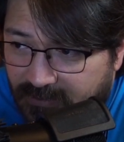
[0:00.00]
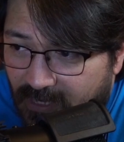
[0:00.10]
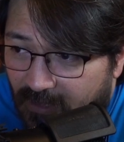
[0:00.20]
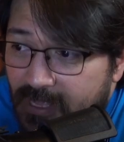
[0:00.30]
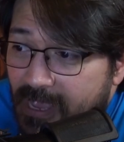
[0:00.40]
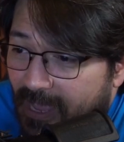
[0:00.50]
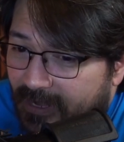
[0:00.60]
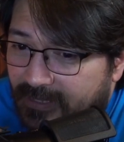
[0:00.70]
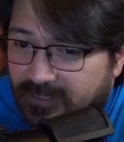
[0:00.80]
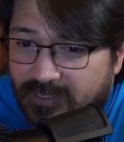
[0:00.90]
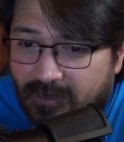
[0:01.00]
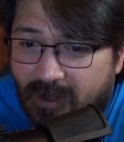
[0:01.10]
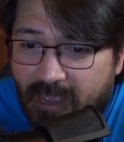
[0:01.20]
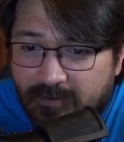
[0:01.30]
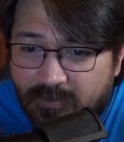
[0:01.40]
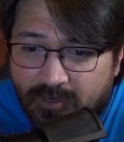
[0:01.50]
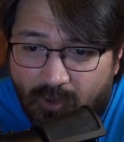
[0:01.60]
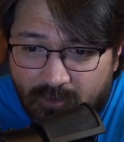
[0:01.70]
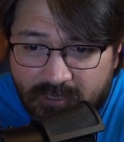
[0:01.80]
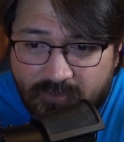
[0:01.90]
tell, and as there had been
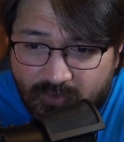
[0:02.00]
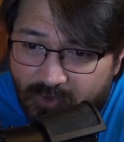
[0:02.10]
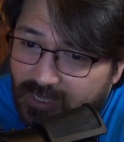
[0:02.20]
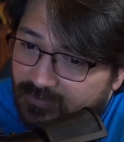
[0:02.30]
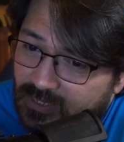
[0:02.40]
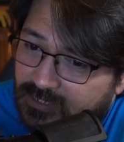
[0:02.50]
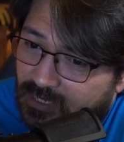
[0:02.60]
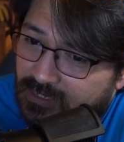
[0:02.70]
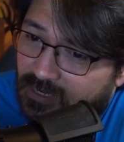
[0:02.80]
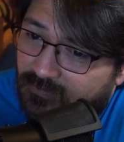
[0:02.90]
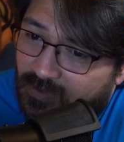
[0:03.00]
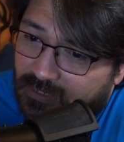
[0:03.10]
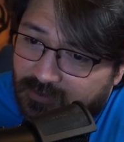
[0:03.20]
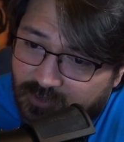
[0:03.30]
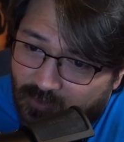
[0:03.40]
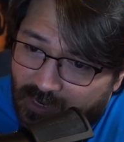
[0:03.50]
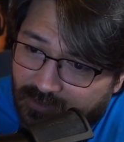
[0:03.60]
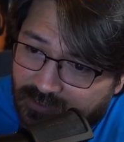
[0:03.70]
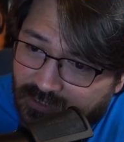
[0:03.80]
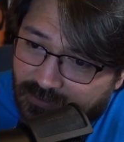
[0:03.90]
only three of these undead phantoms
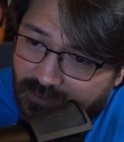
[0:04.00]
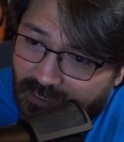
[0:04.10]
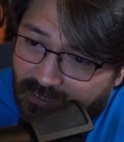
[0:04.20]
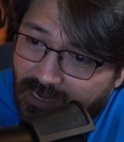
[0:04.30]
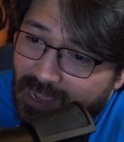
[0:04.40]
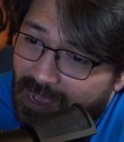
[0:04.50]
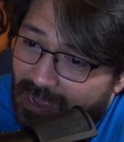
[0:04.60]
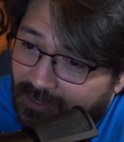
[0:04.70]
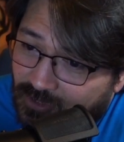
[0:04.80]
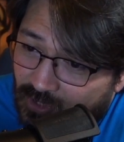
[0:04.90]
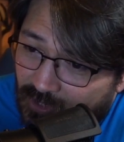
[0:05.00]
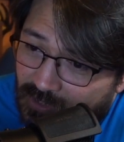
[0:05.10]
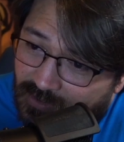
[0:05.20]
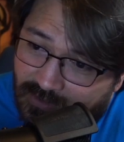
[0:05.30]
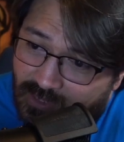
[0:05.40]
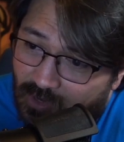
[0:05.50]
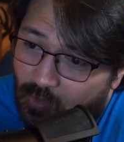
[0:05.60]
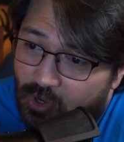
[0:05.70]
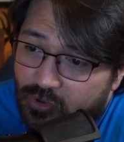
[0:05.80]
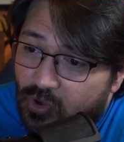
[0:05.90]
around us in the night, I took it that there
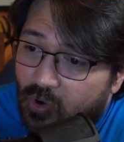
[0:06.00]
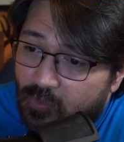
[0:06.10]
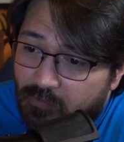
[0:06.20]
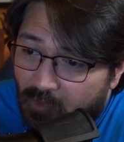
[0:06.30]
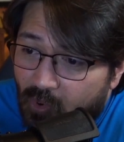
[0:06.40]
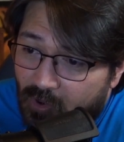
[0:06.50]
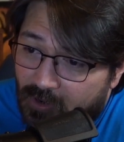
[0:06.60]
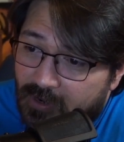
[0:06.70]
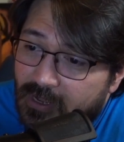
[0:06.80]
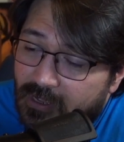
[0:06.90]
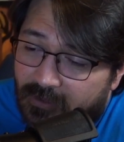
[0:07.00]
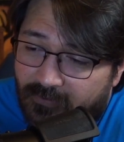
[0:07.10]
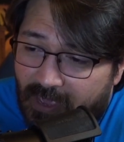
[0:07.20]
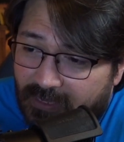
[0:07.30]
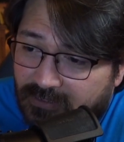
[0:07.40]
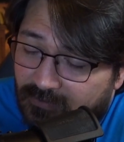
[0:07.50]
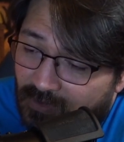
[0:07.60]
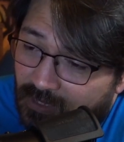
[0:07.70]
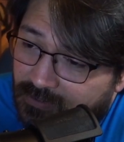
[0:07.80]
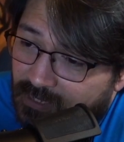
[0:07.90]
were no more of active
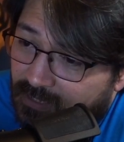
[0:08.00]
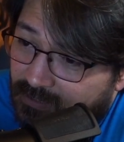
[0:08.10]
undead